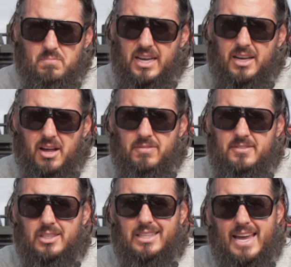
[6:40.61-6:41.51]
big enough
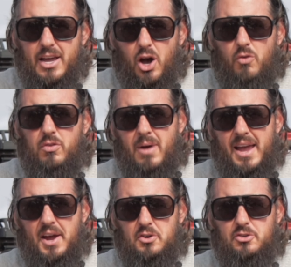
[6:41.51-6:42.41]
to lay over my
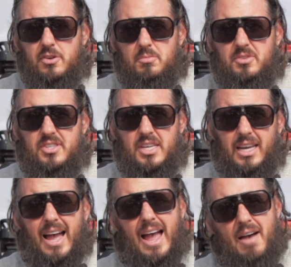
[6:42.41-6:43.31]
Airstream
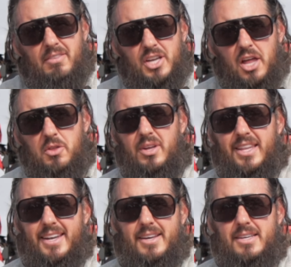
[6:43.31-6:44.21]
sink. I have another one
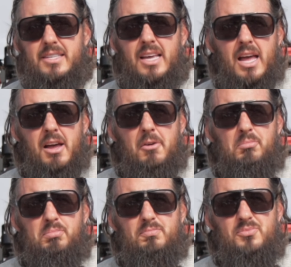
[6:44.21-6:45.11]
that is.
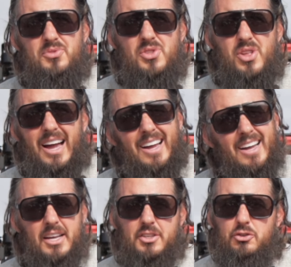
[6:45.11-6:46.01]

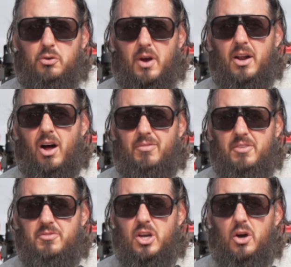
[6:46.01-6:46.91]
It's a trade-off.
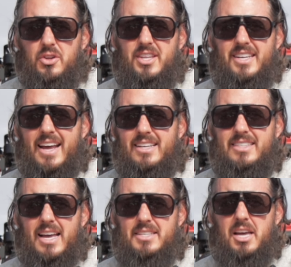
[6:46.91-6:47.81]
If you go to the next
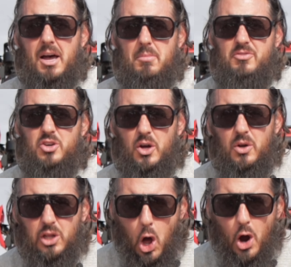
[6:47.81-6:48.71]
size up, if you go to
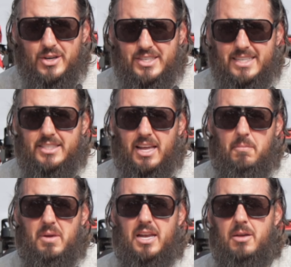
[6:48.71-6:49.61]
large instead of
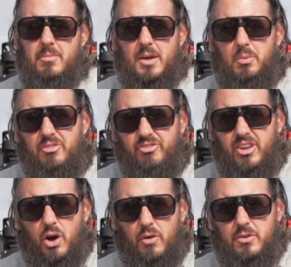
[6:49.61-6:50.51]
medium, it would
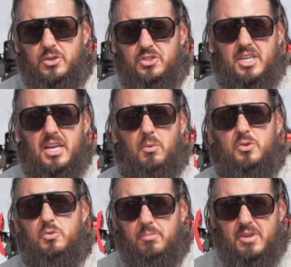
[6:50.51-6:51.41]
fit over your sink,
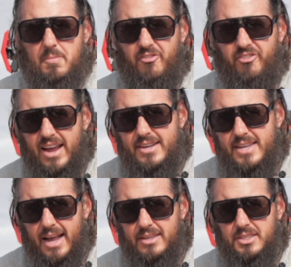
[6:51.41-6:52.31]
which would be
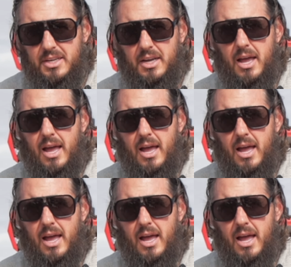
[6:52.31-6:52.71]
fantastic.